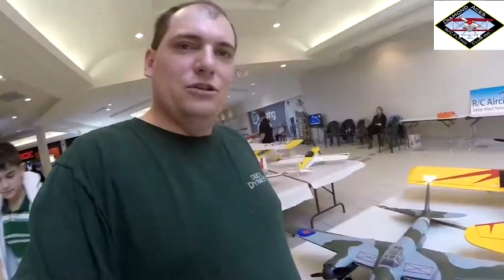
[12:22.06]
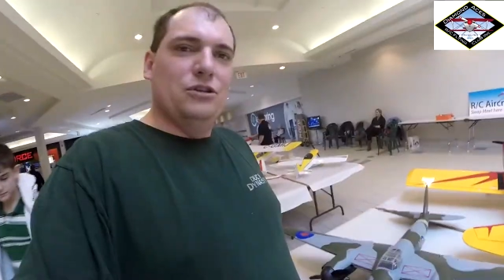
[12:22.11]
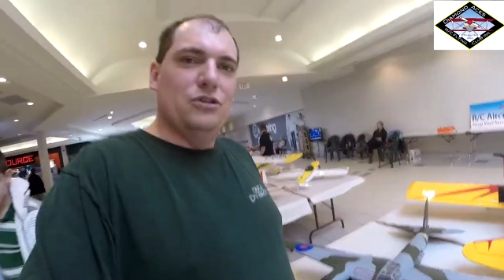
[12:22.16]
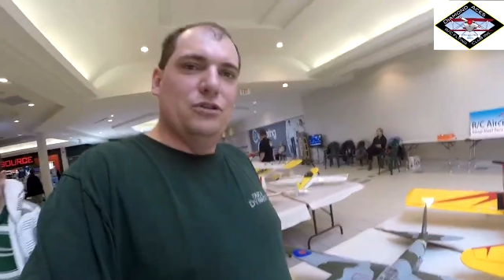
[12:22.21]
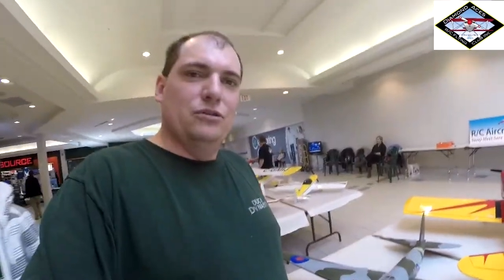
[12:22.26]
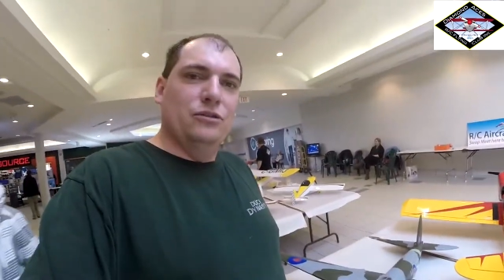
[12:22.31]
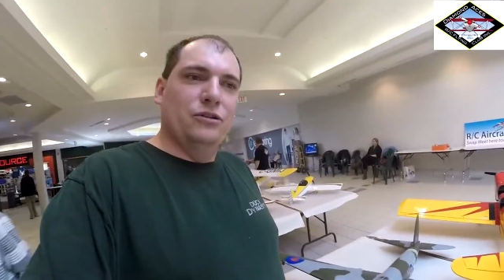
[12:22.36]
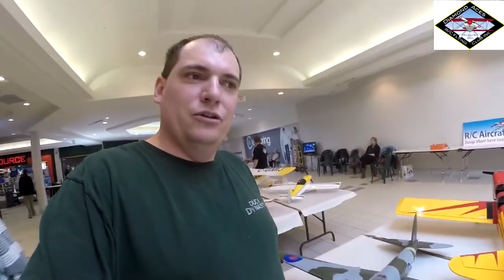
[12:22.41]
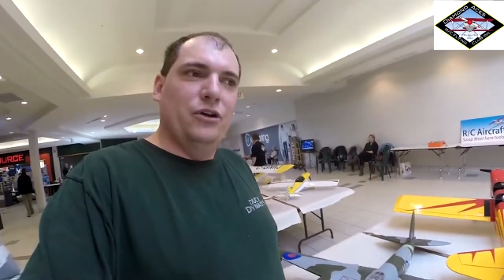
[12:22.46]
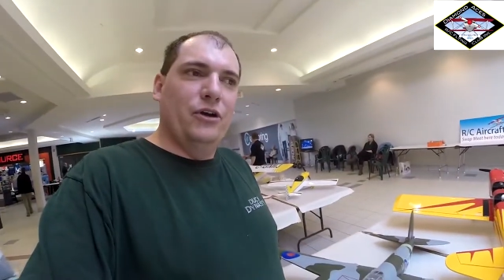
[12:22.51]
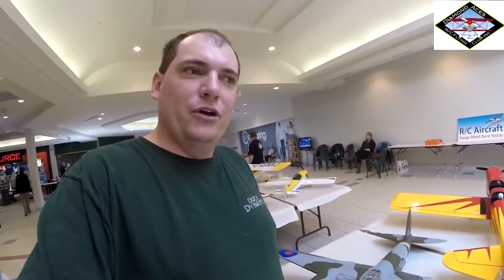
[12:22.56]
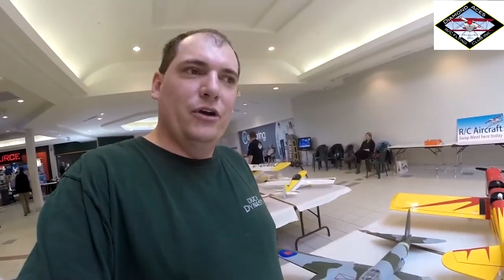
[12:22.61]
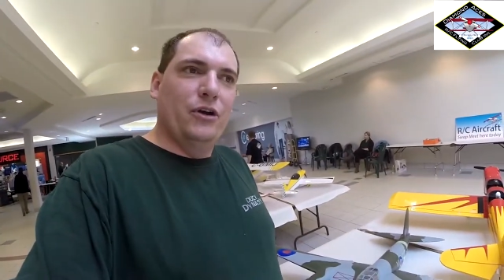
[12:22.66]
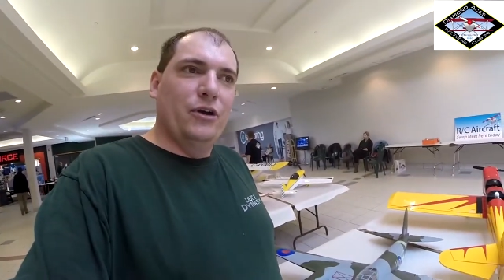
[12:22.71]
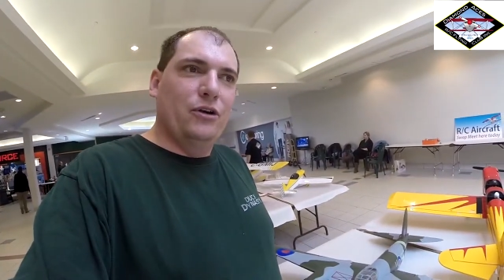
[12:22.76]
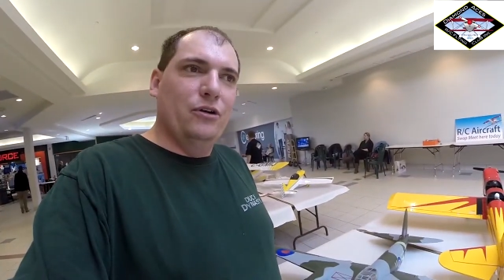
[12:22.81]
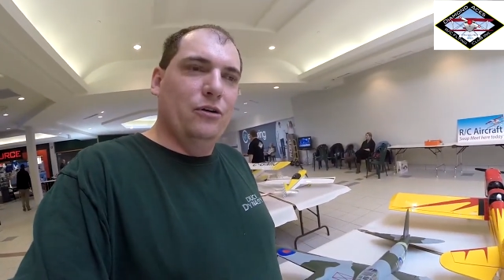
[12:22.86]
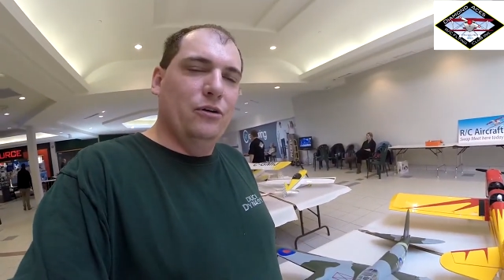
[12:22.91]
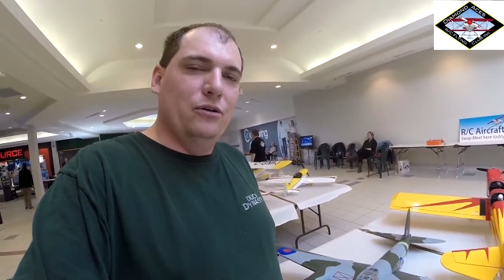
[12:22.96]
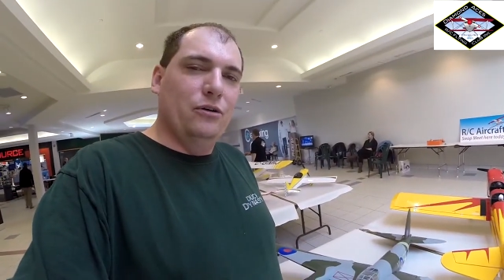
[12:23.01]
just gonna
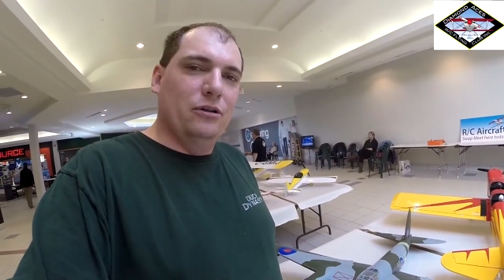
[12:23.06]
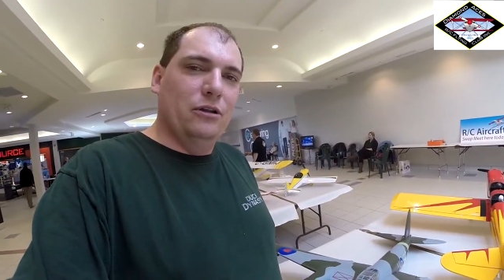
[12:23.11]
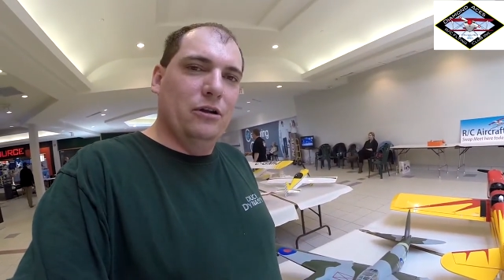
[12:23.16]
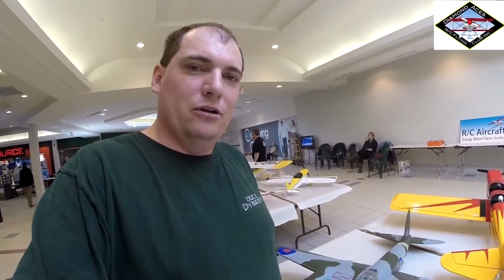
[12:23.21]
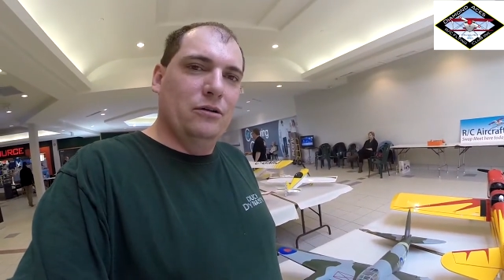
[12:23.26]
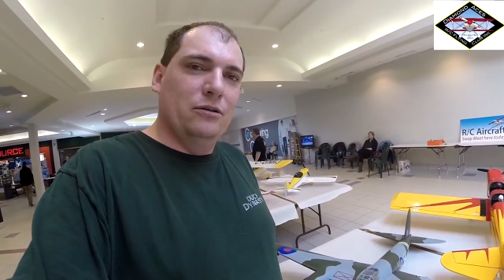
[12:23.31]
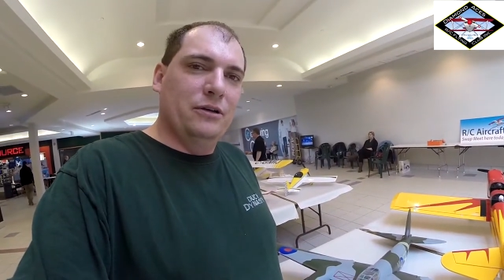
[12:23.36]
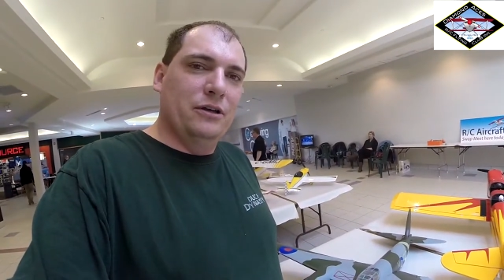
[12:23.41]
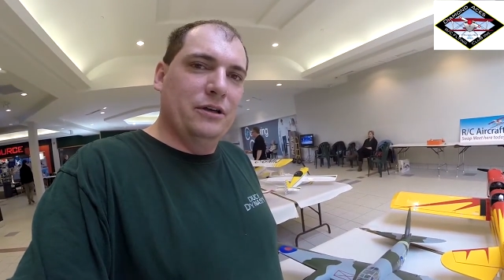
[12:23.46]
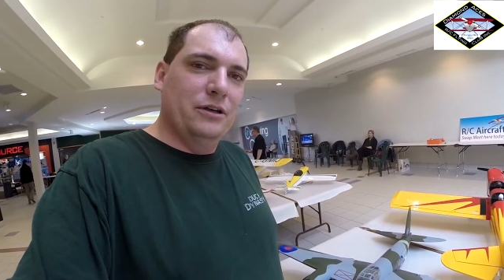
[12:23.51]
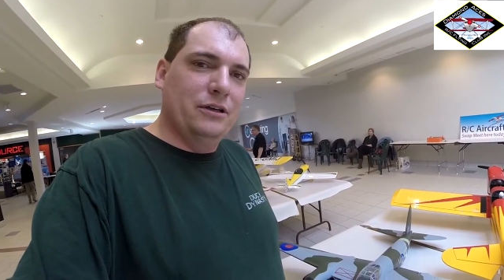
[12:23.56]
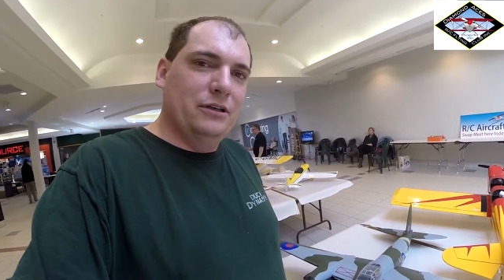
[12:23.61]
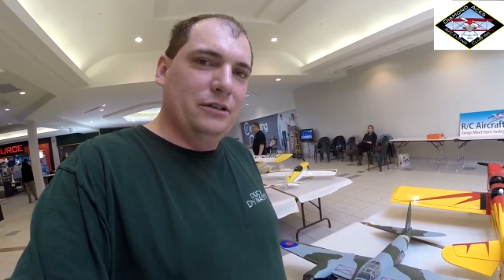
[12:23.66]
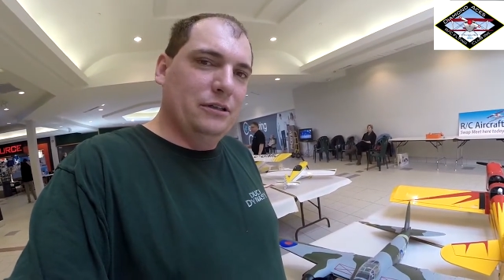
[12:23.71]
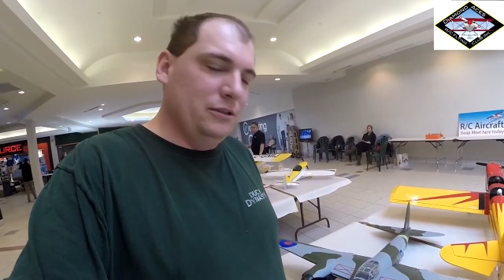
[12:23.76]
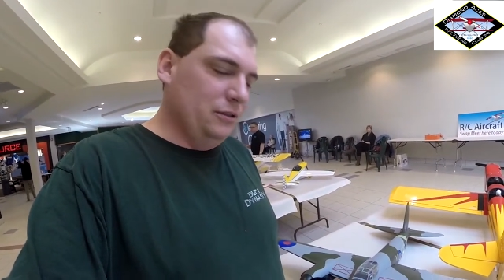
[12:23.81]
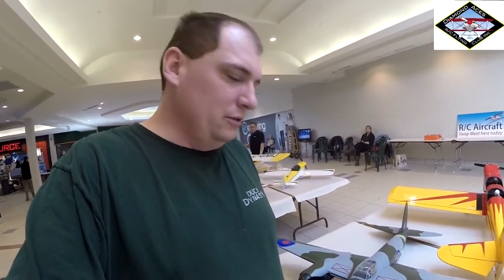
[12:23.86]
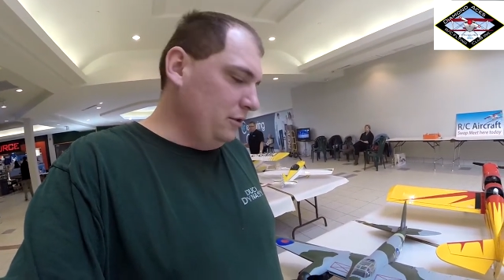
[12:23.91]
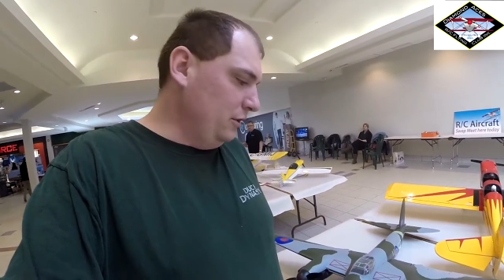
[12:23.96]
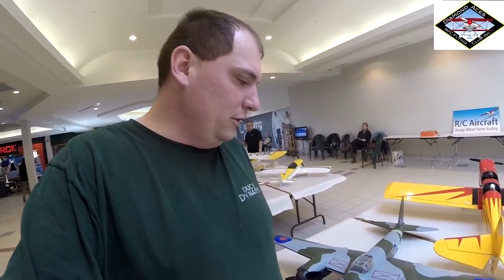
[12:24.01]
go along here
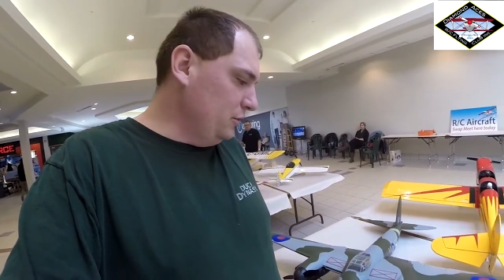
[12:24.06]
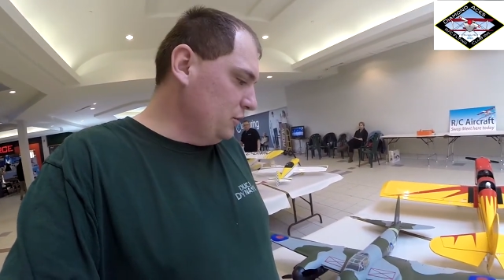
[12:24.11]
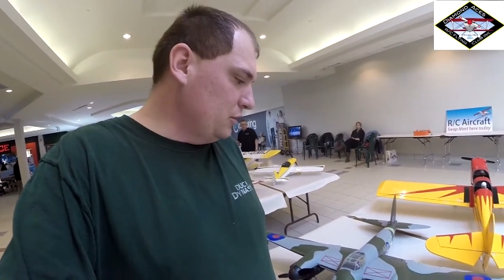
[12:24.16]
and uh,